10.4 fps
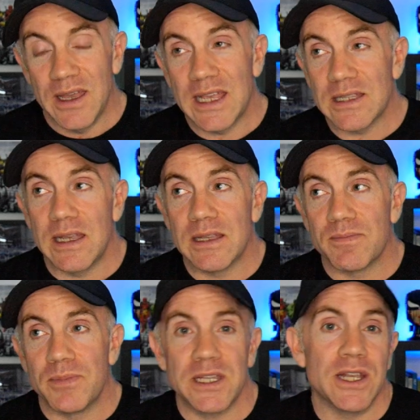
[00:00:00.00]
It's, it's
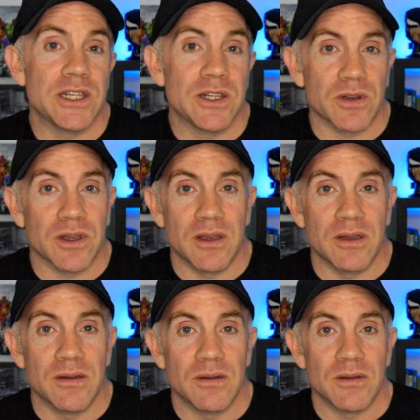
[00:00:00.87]
potentially not going to
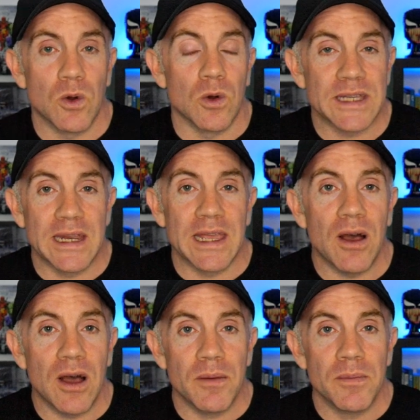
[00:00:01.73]
cause any
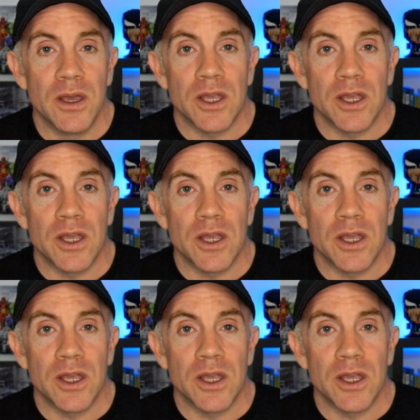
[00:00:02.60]
harm.